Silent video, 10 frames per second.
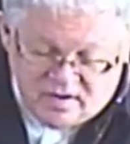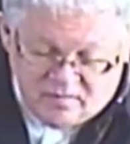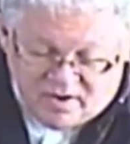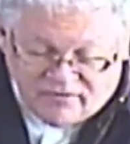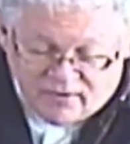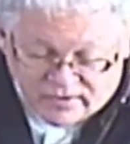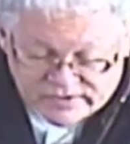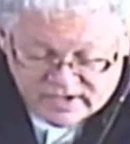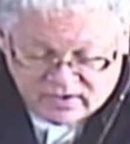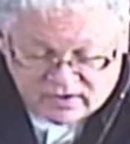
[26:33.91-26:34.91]
by
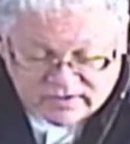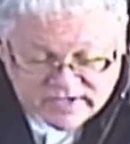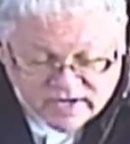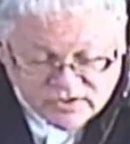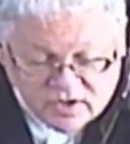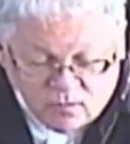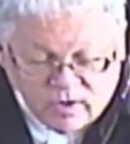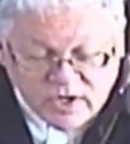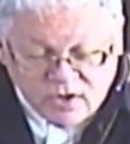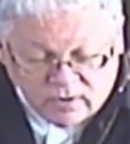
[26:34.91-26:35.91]
focusing your attention on
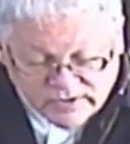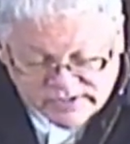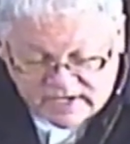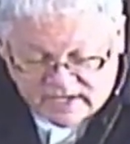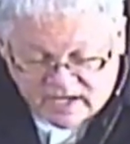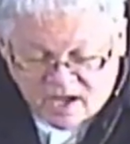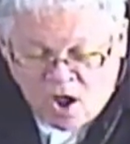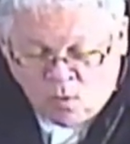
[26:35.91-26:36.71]
what you are seeking,